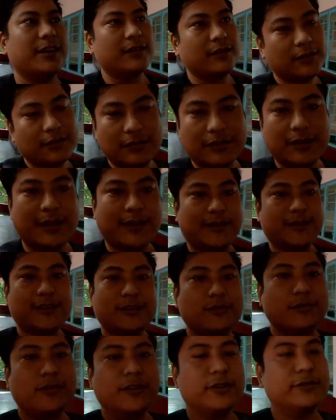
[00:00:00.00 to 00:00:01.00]
And as I
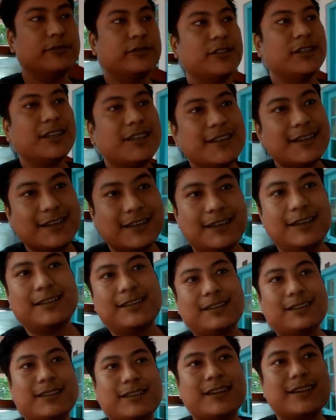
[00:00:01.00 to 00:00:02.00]
told you,
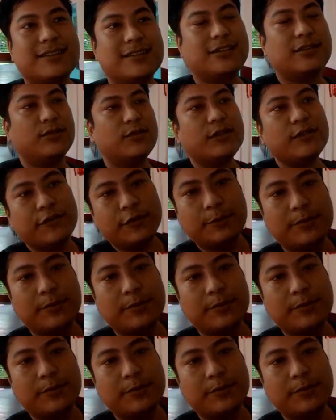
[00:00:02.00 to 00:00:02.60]
class 12